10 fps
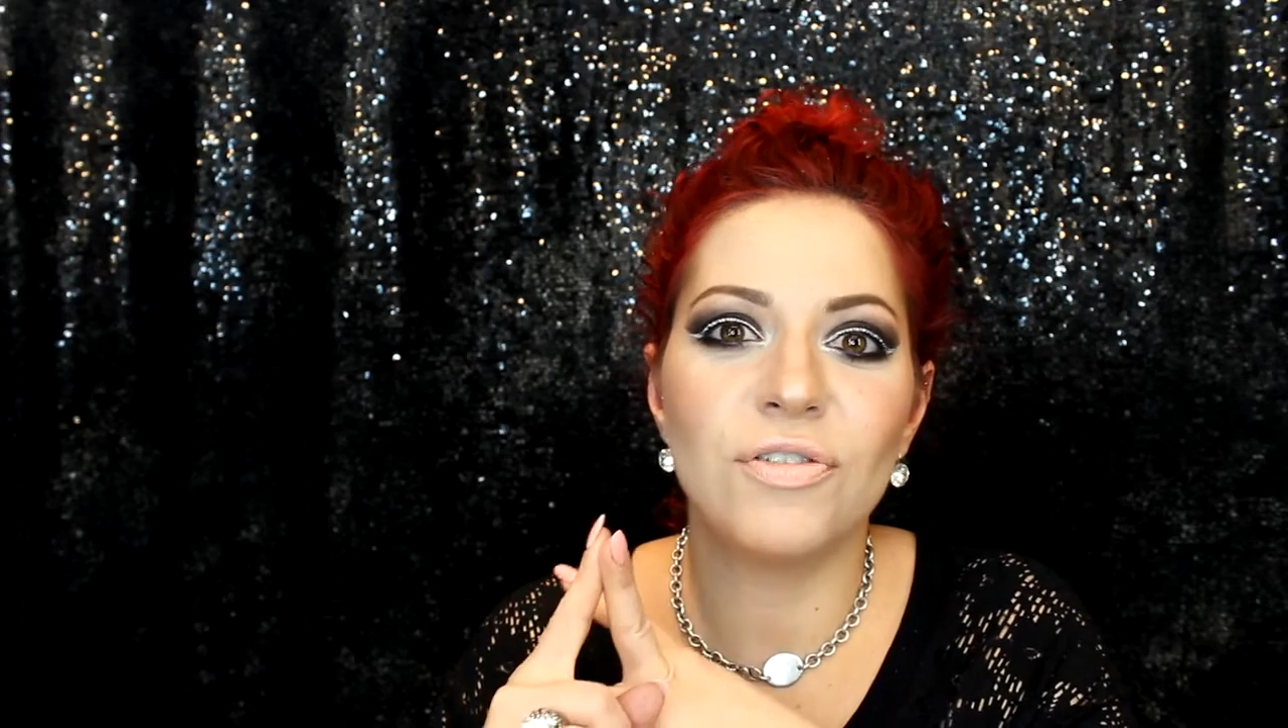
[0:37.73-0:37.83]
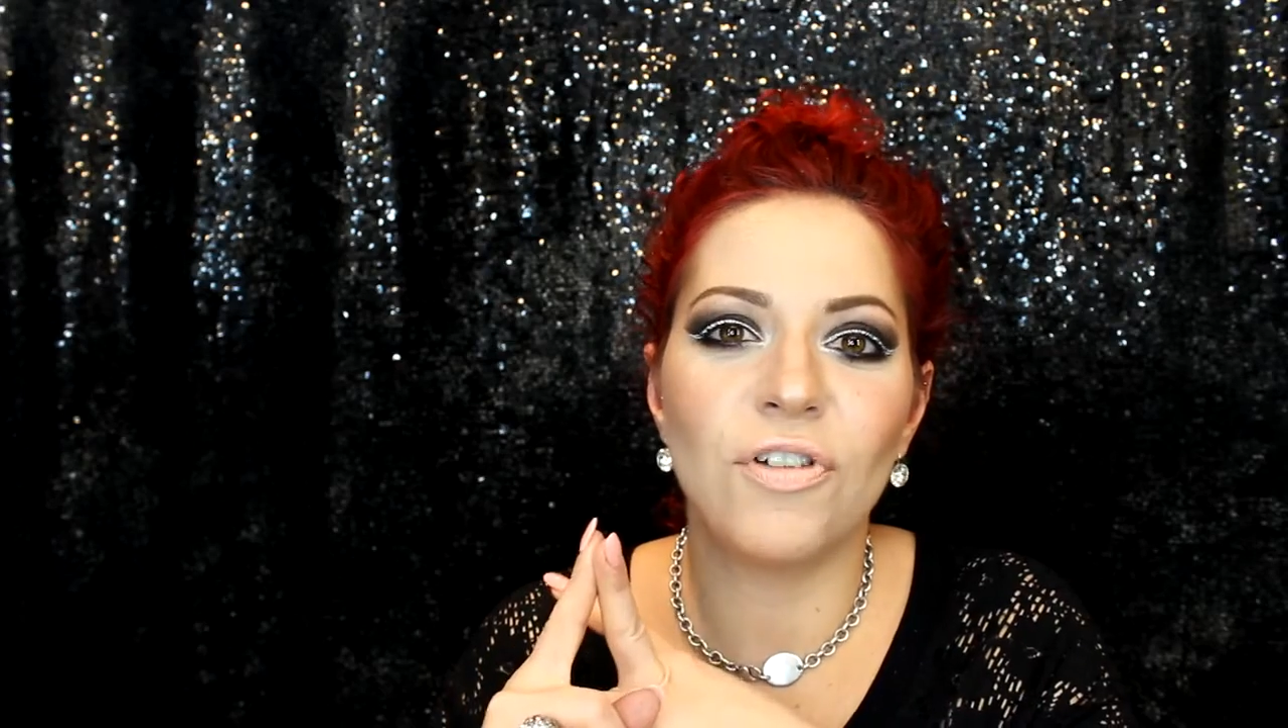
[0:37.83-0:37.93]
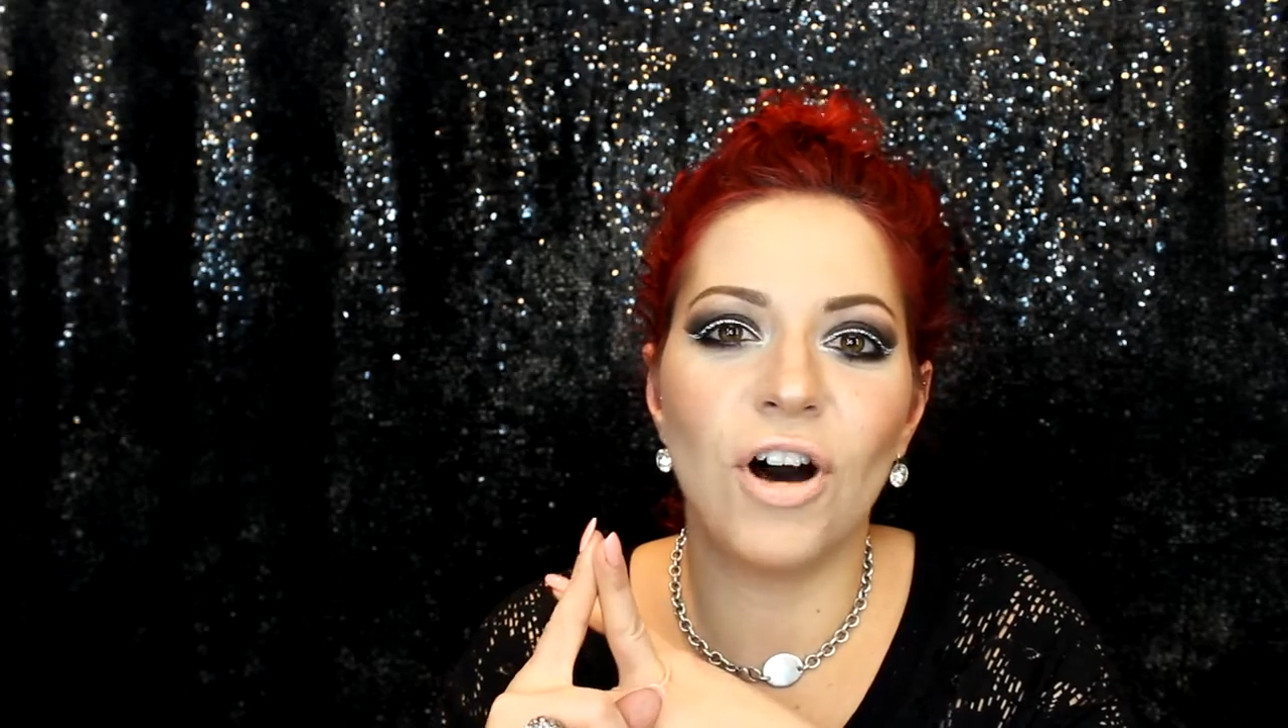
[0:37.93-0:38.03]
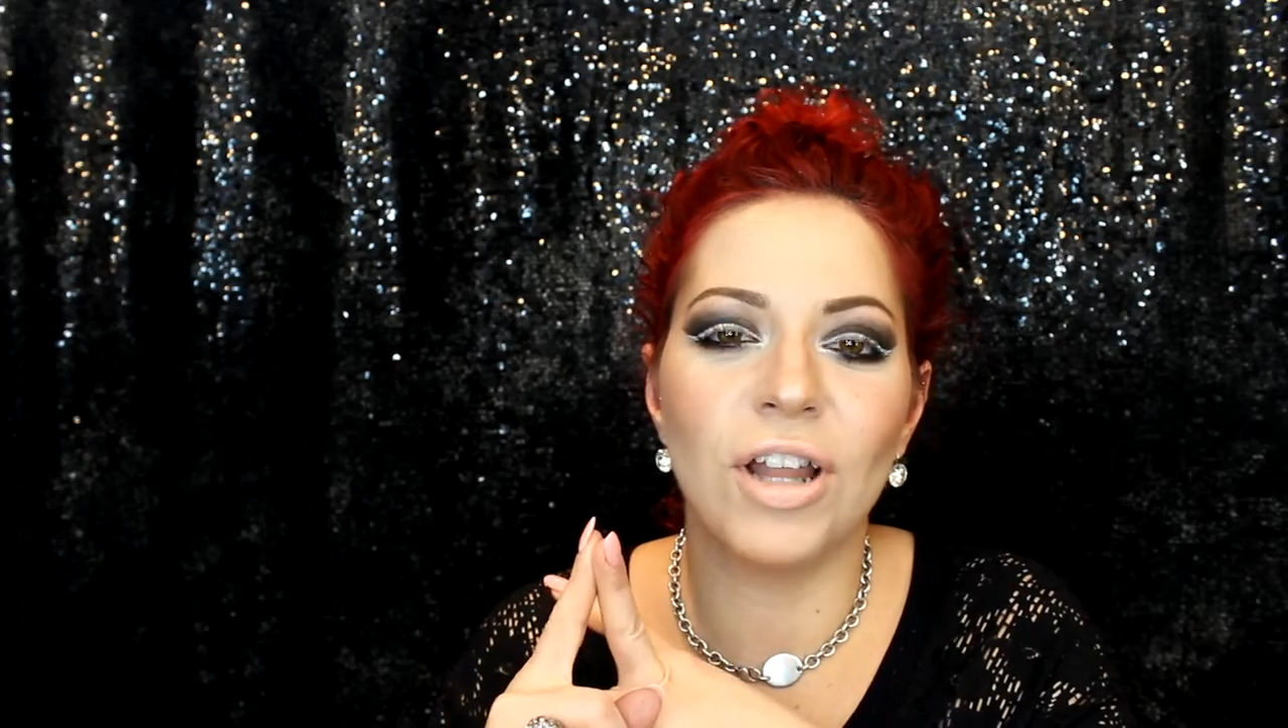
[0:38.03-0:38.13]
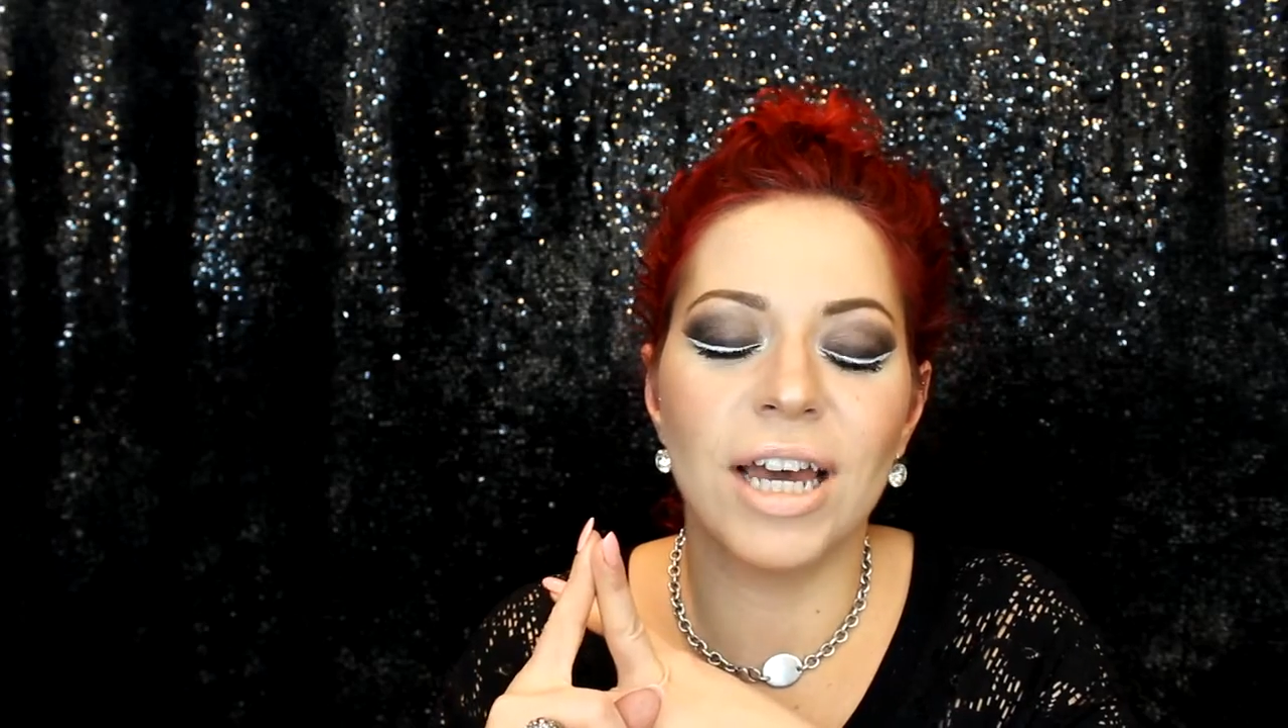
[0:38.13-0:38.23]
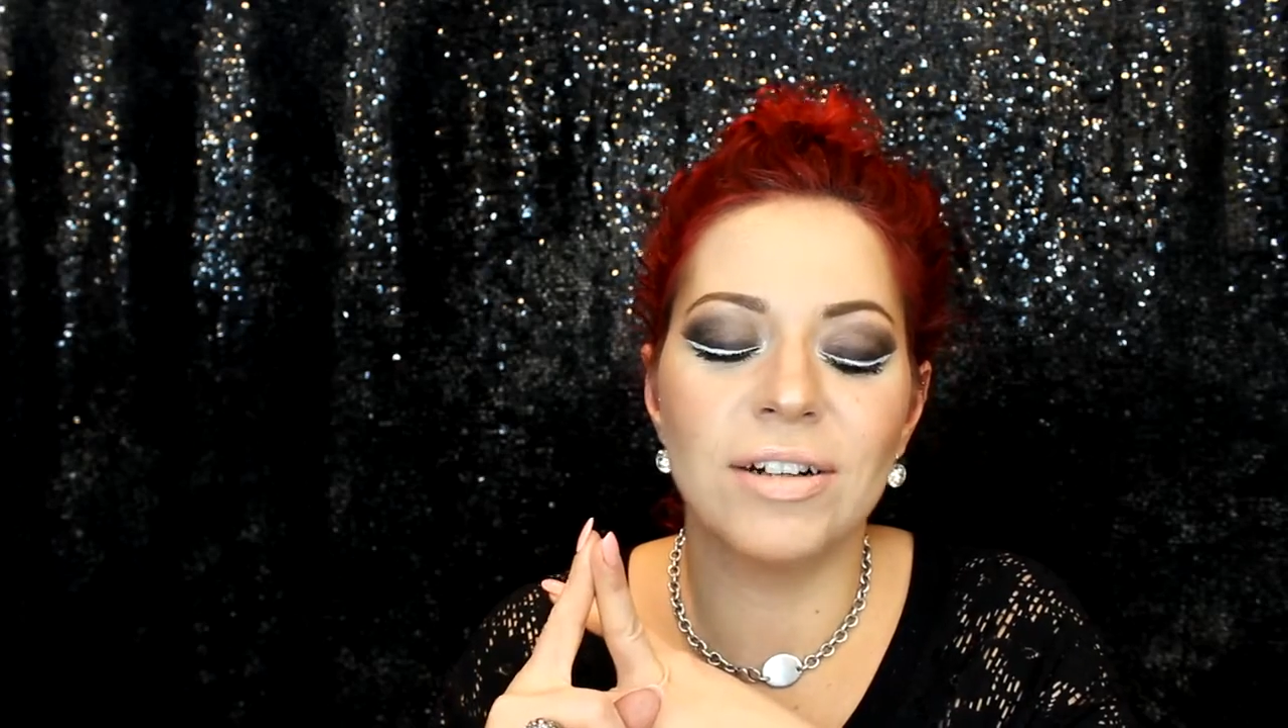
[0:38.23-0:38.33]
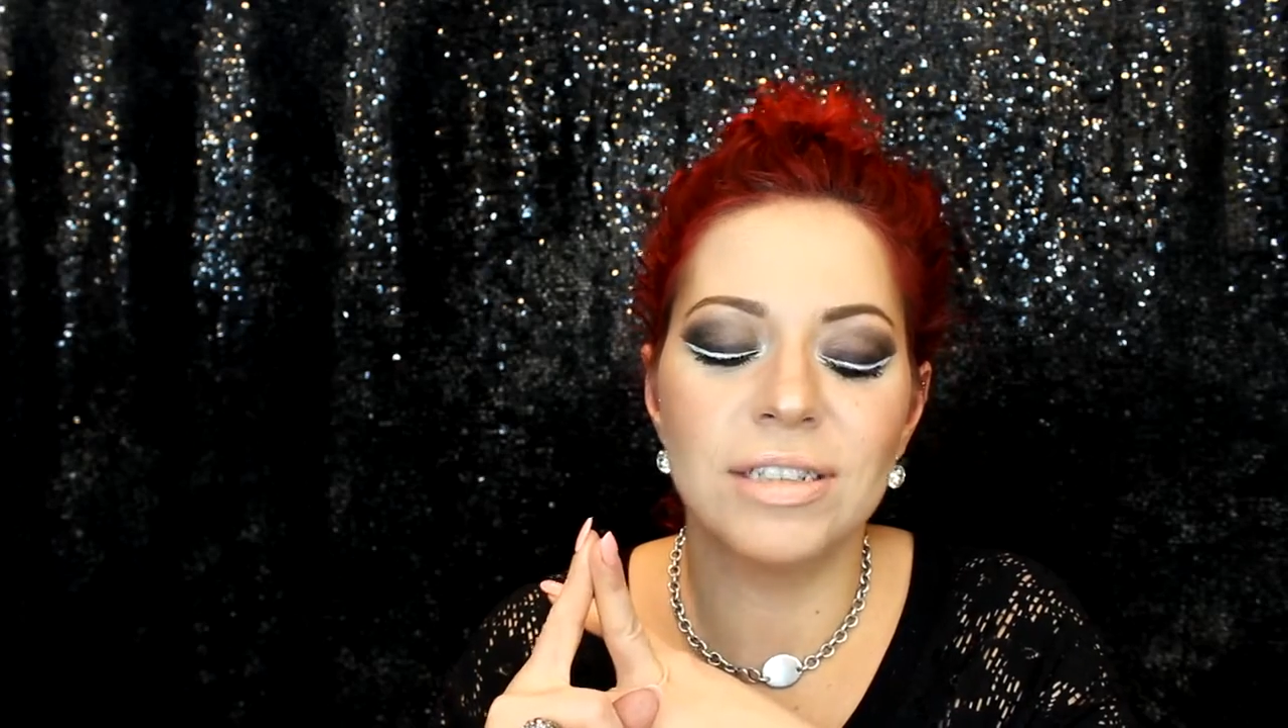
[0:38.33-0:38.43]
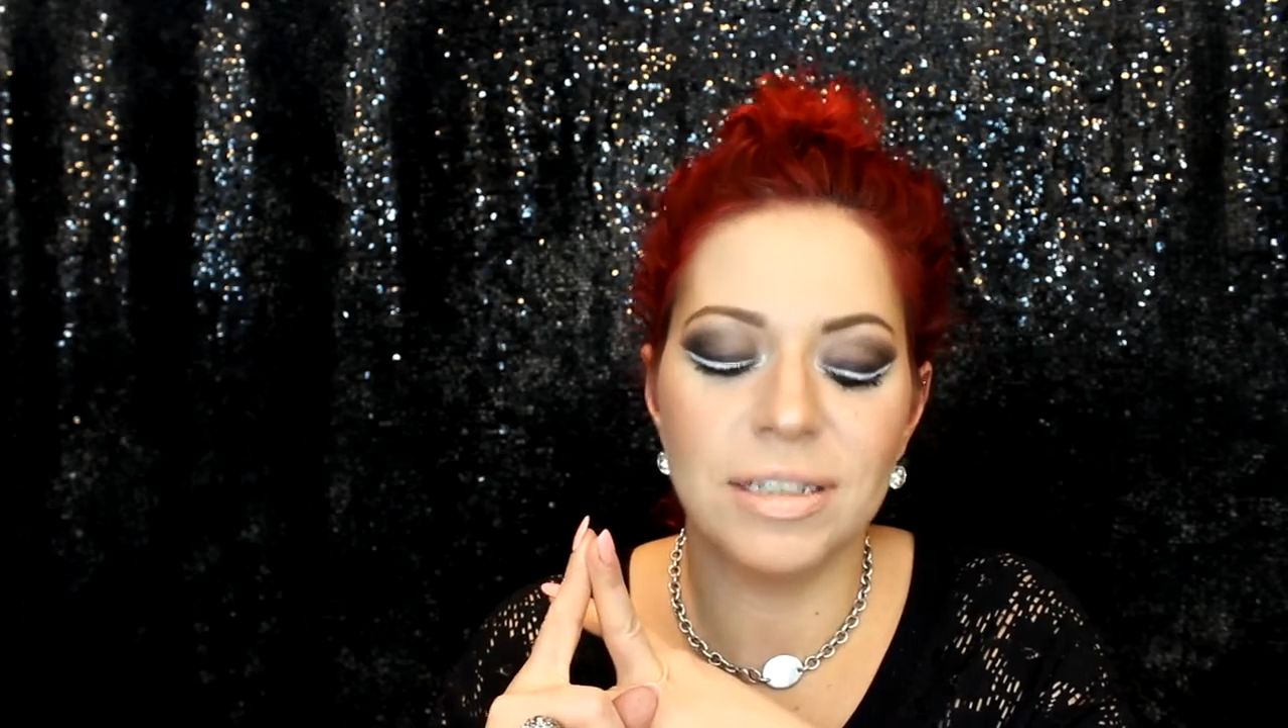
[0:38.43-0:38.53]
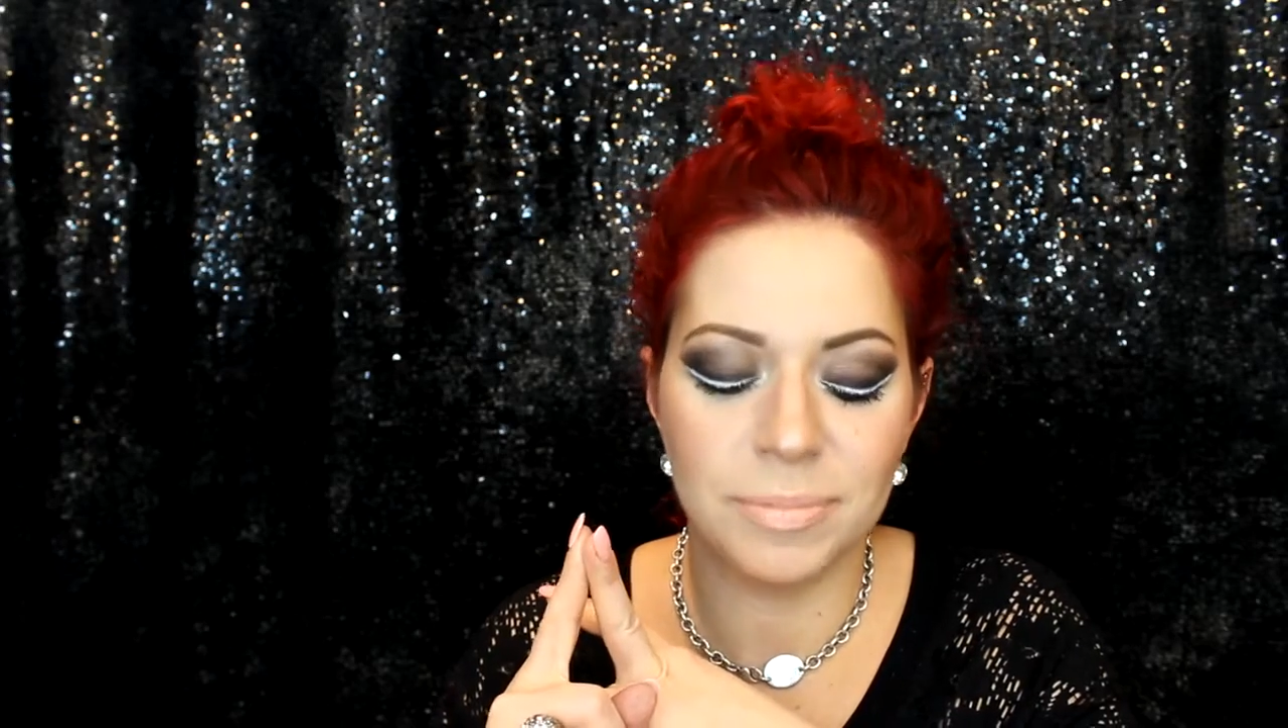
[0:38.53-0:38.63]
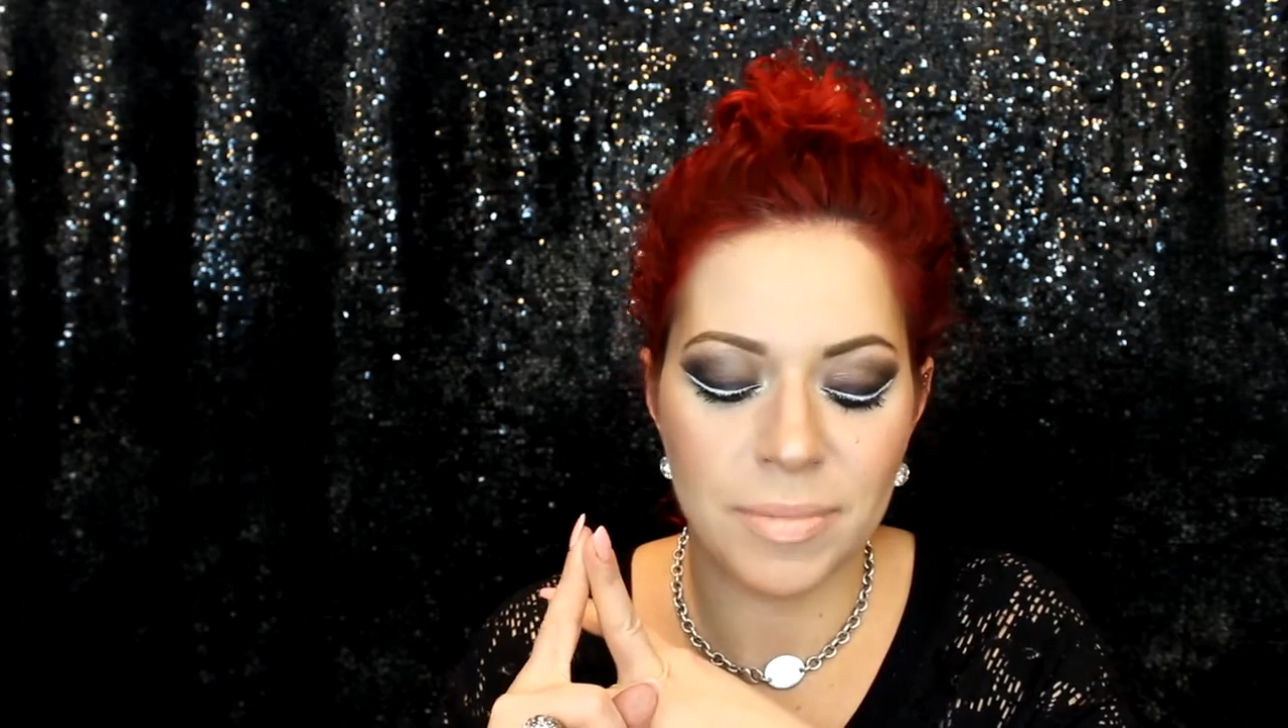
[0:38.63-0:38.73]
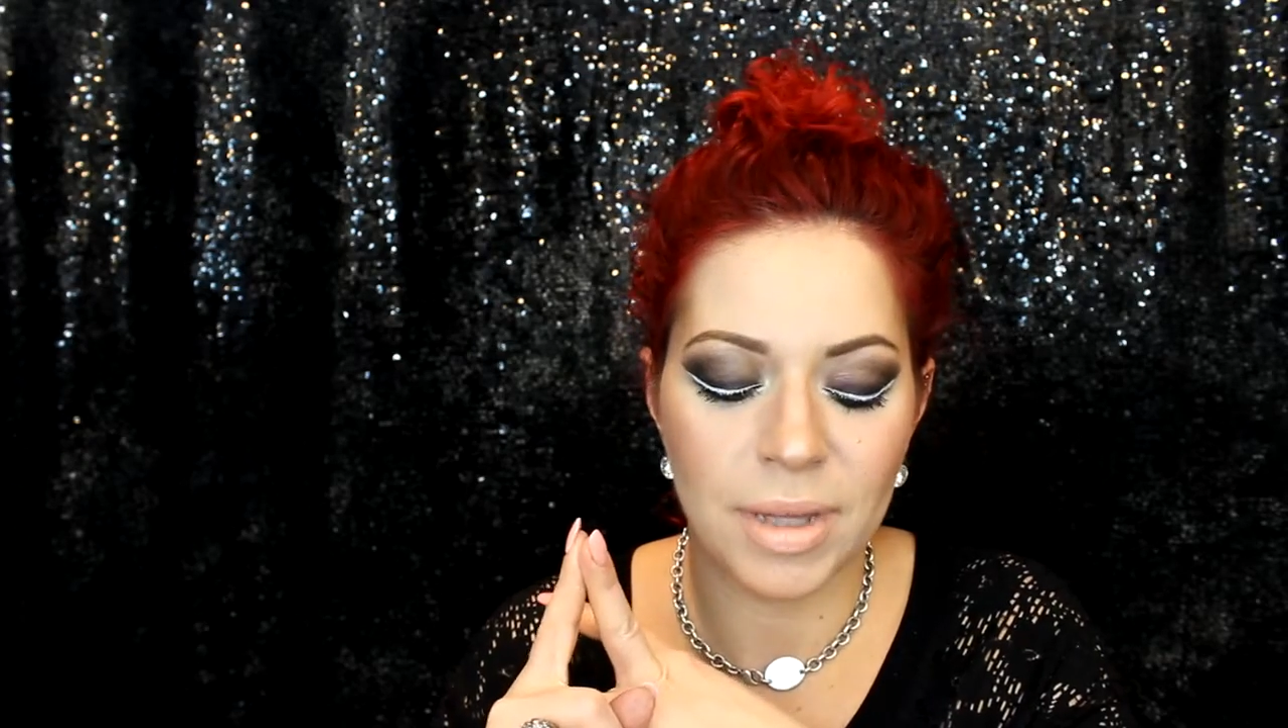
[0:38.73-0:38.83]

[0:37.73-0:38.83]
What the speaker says: fallout.